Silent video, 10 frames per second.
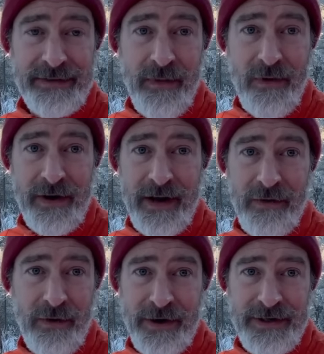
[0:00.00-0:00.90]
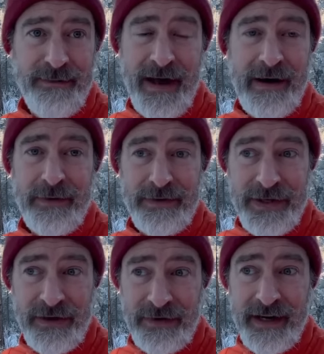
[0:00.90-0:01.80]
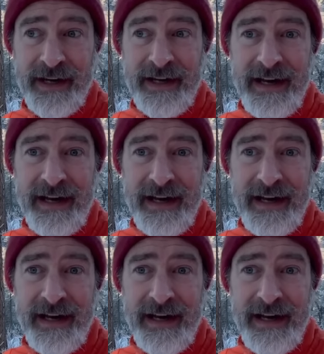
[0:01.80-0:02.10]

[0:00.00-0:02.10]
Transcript: is born in order to bond with their children.